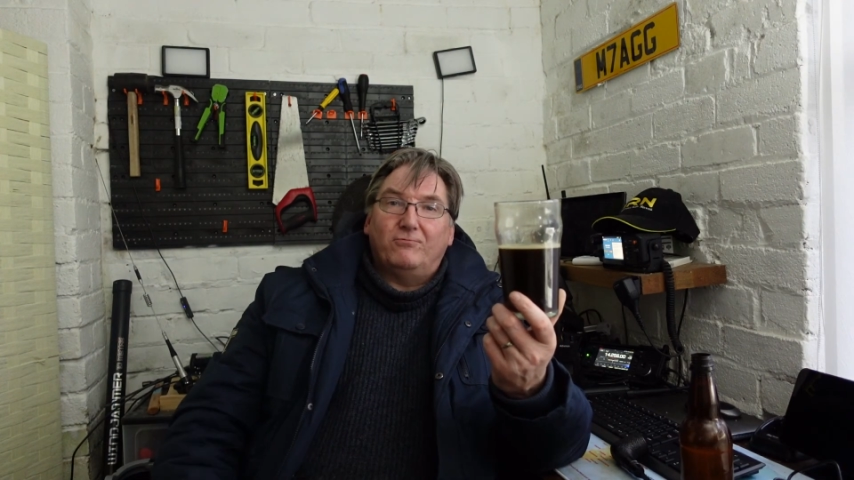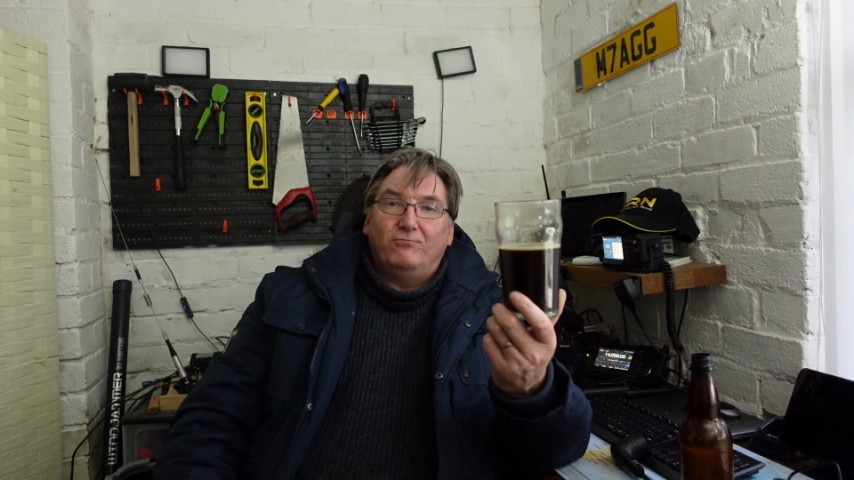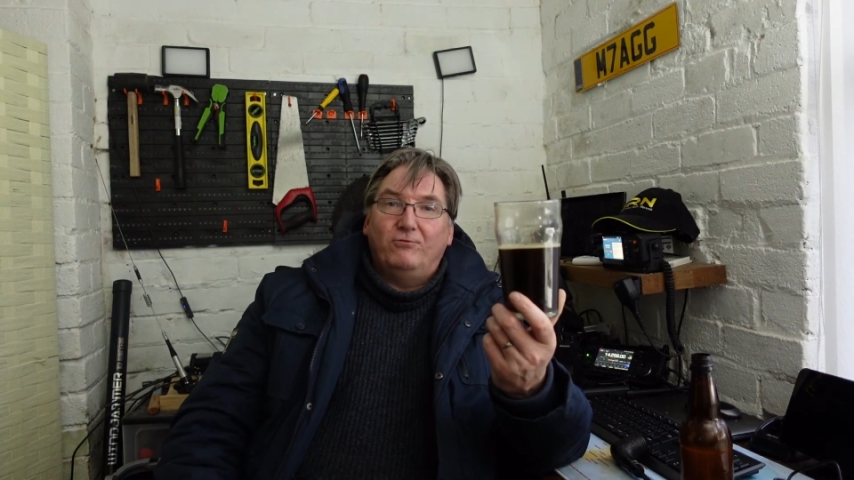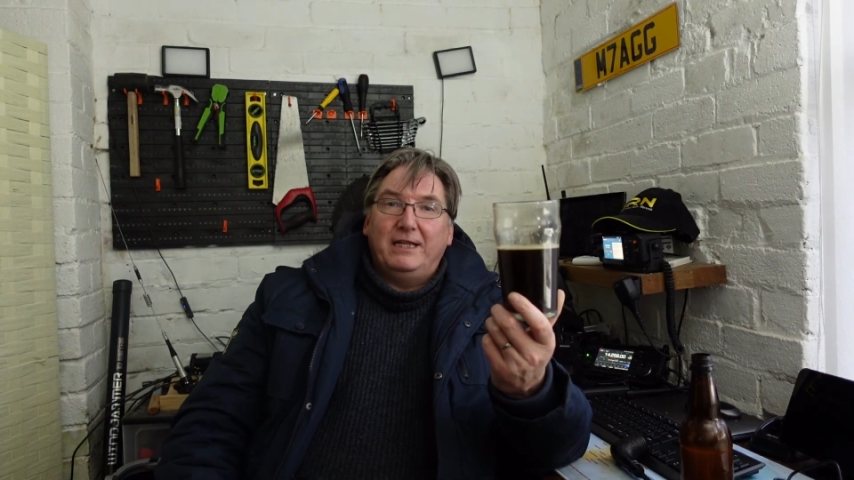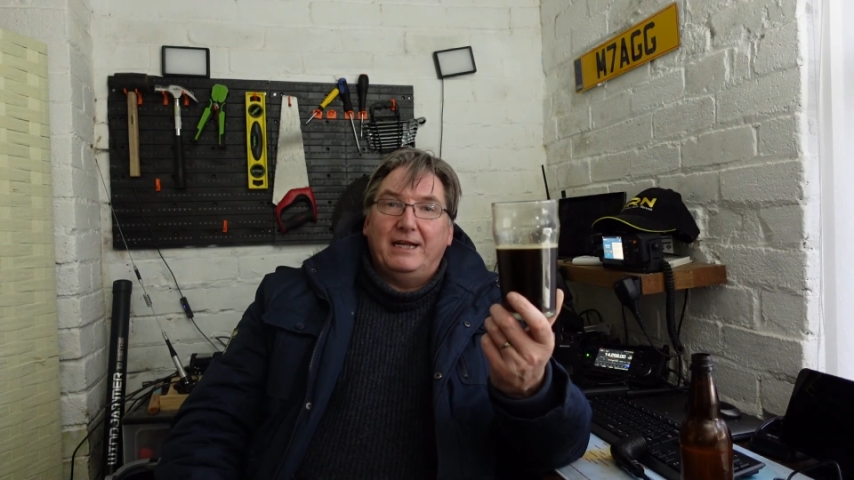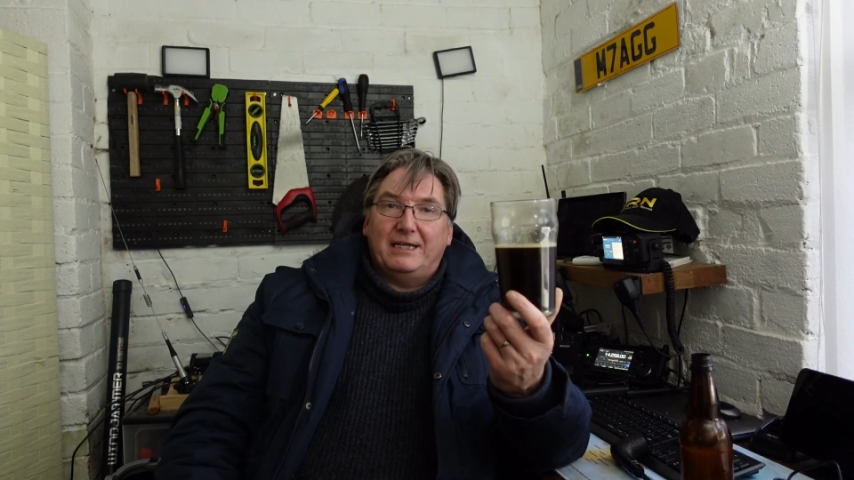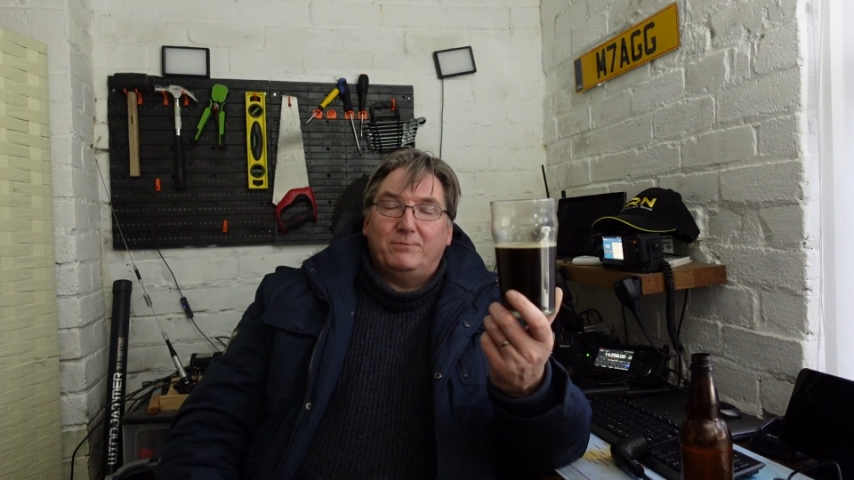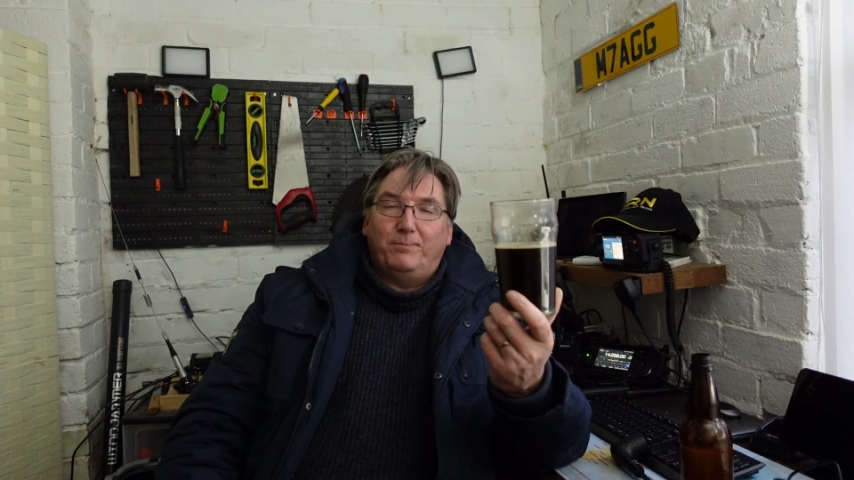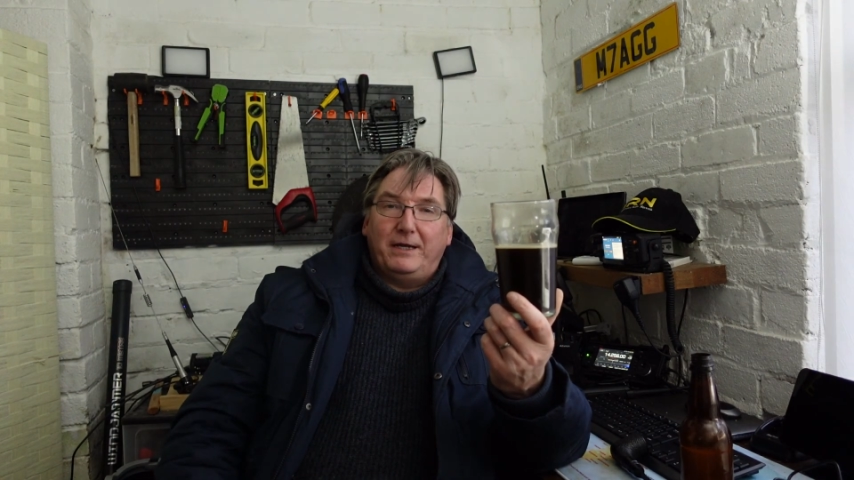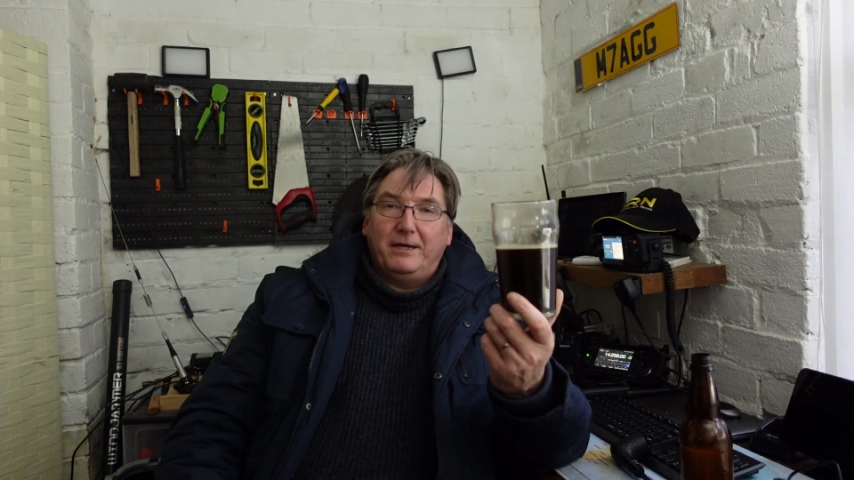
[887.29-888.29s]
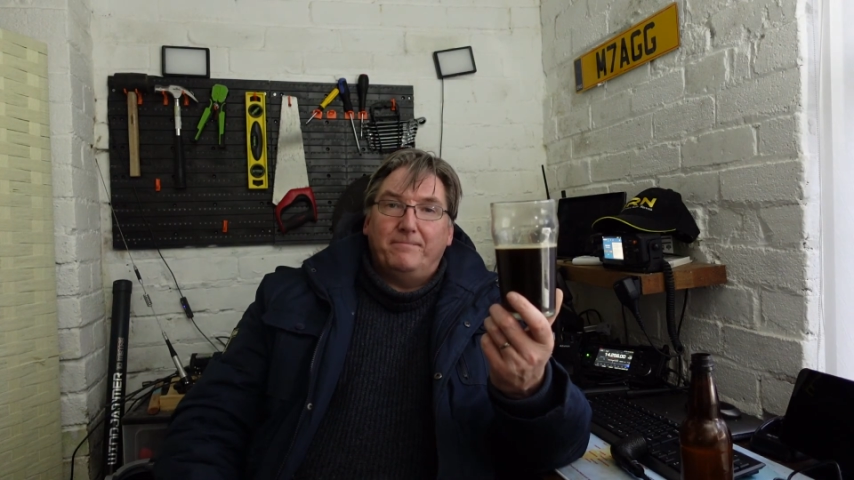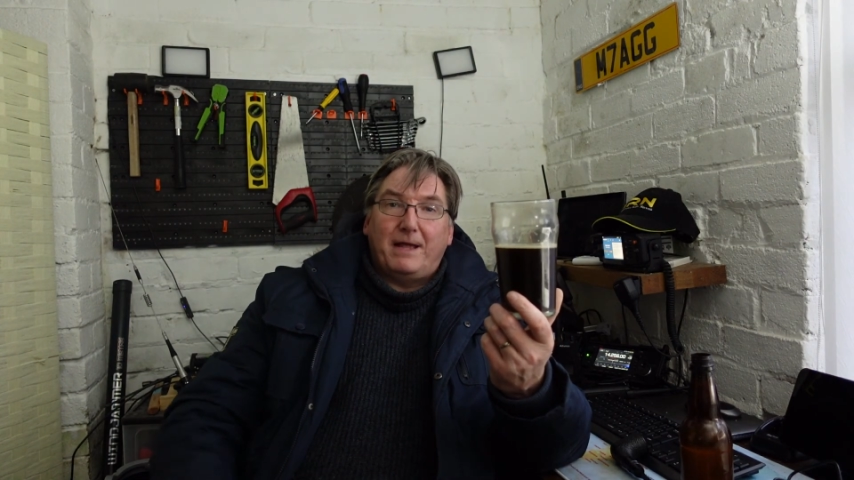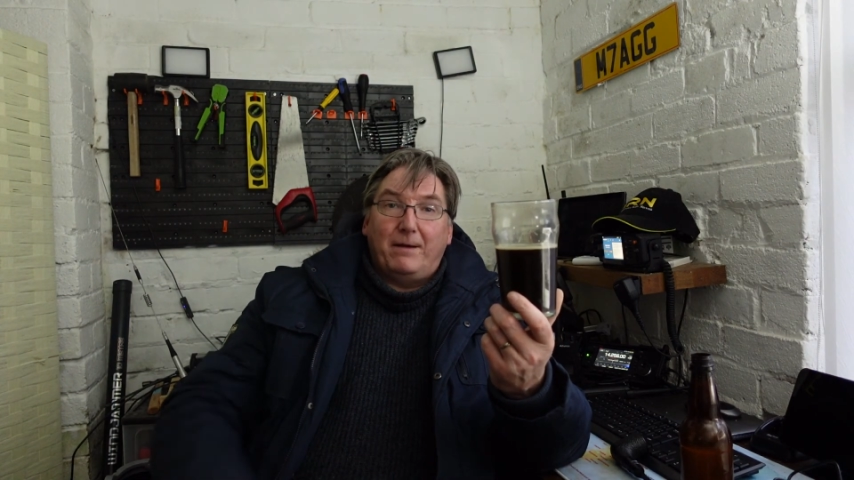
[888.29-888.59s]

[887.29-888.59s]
a really nice beer.